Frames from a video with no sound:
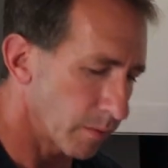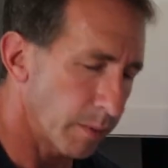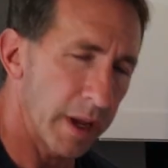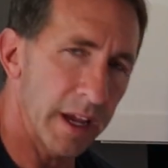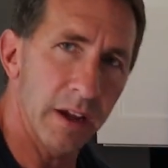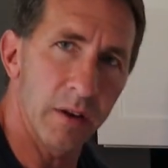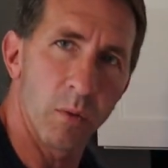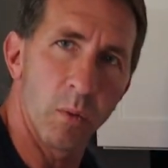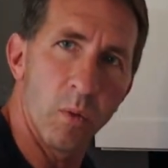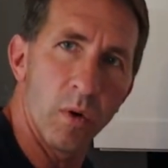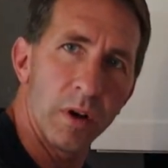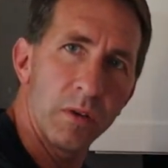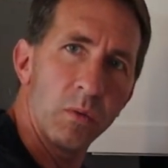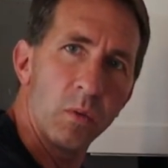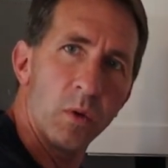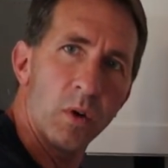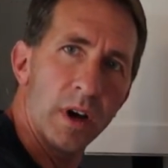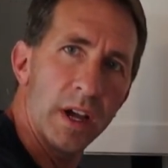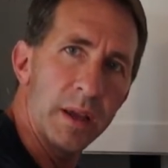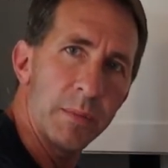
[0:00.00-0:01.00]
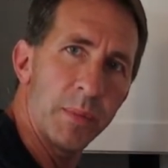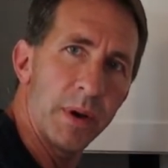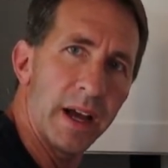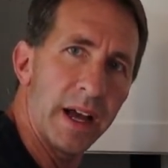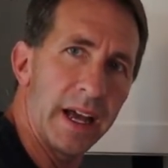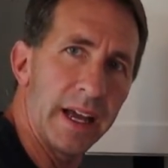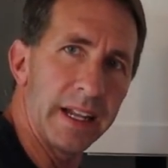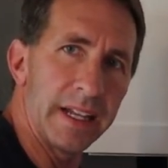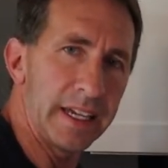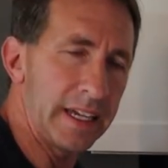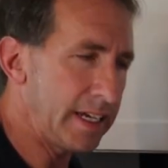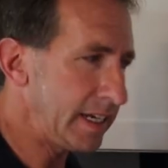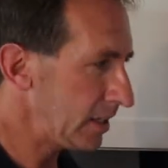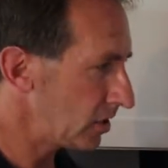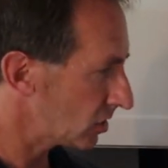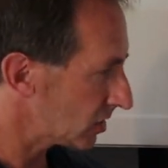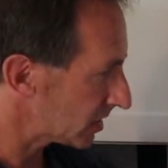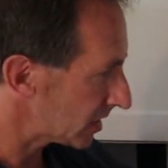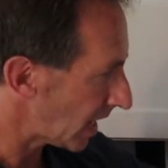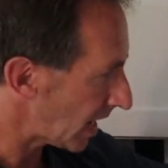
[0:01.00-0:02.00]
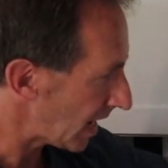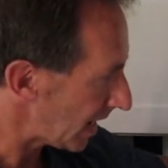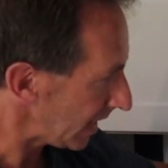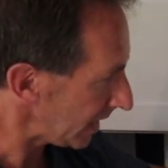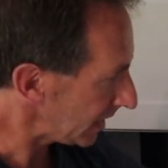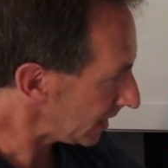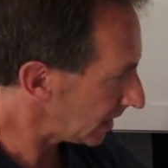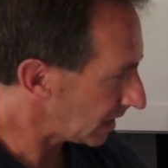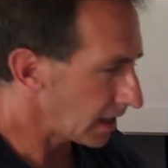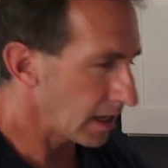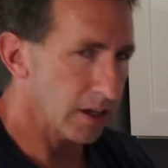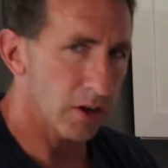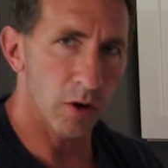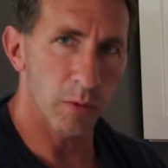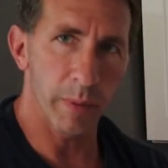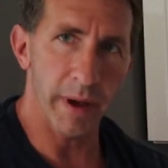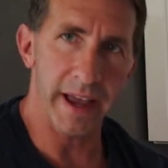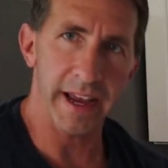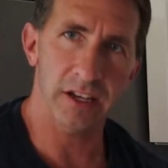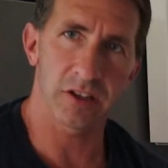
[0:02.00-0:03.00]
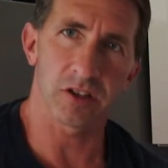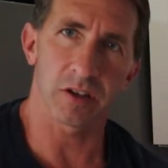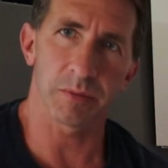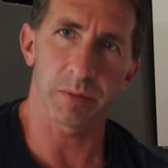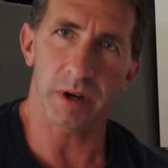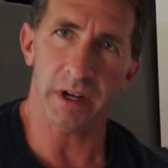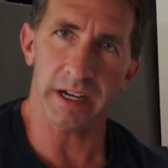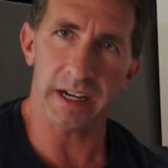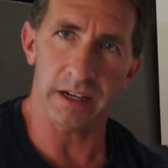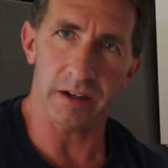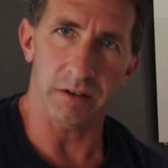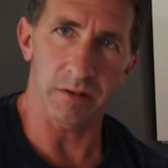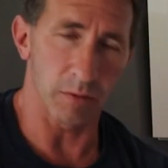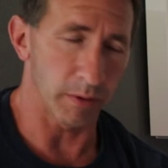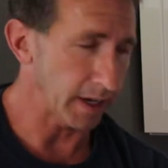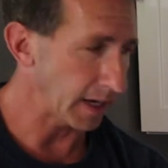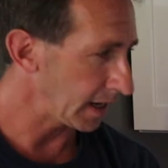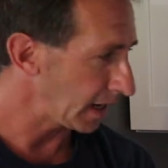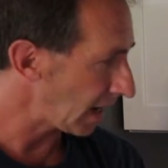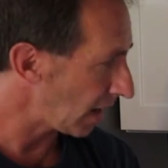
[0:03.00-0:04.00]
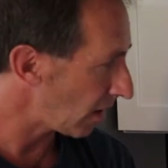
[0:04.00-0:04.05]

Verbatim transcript: to make one wipe on each side. Go back to your bucket and wring it